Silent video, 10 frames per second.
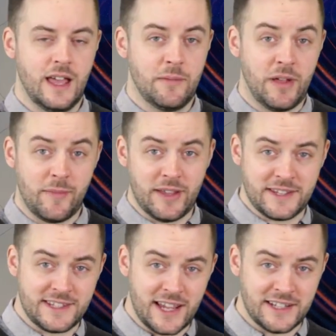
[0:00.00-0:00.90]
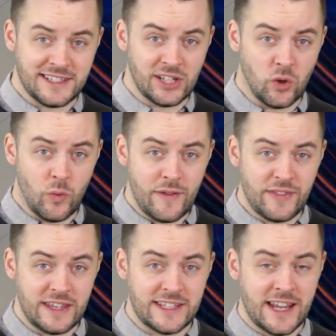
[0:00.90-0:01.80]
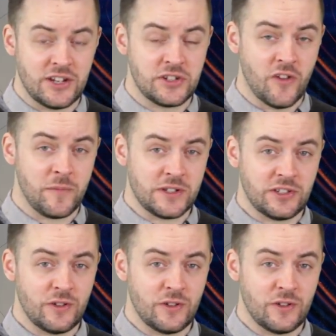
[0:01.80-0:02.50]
Alibaba has signed a deal with the Danish government